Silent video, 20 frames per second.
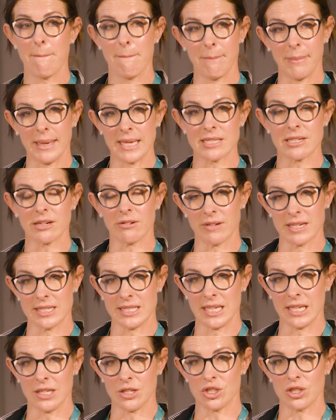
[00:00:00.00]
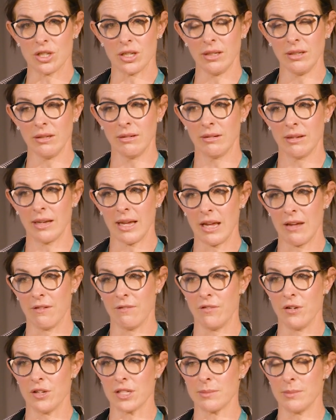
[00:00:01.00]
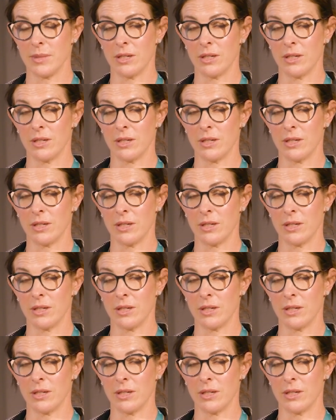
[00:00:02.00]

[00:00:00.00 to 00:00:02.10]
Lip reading: better retention at first